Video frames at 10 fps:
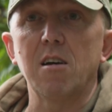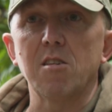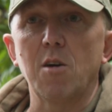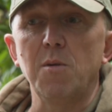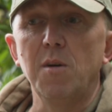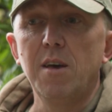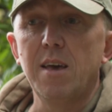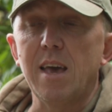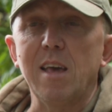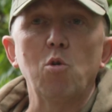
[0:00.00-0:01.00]
So
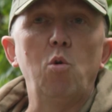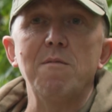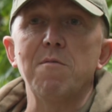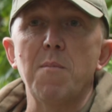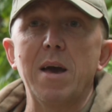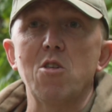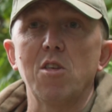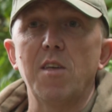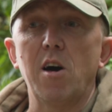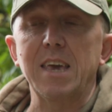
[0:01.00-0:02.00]
it's all
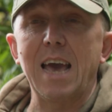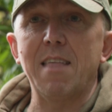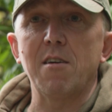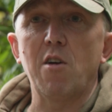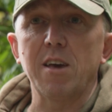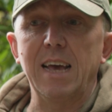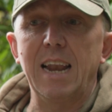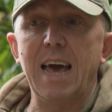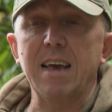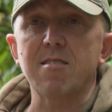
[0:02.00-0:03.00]
information that I gather, I
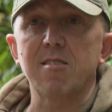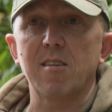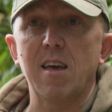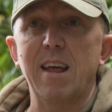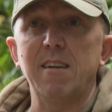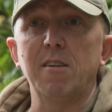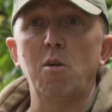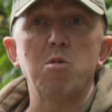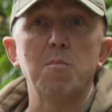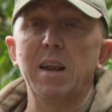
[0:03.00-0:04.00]
collect, and
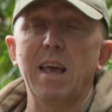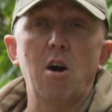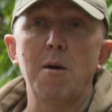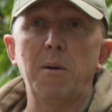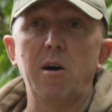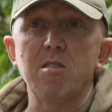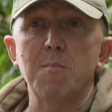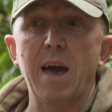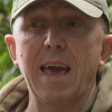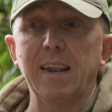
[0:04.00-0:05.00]
ultimately I apply to
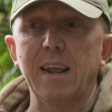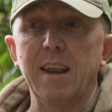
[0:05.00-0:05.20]
my angling.